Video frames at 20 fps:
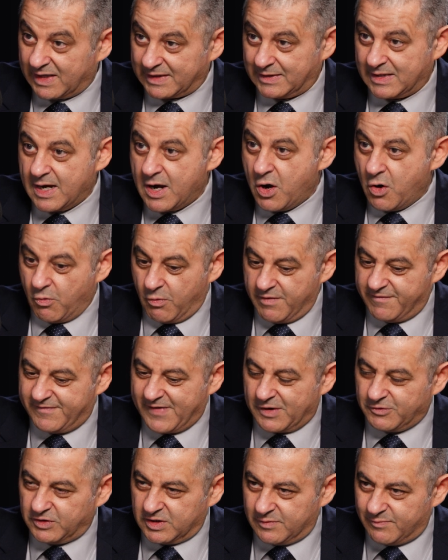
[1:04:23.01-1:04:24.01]
But we
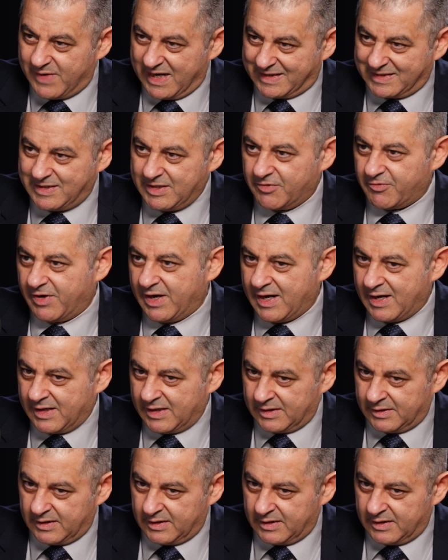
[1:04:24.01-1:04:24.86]
found in bacteria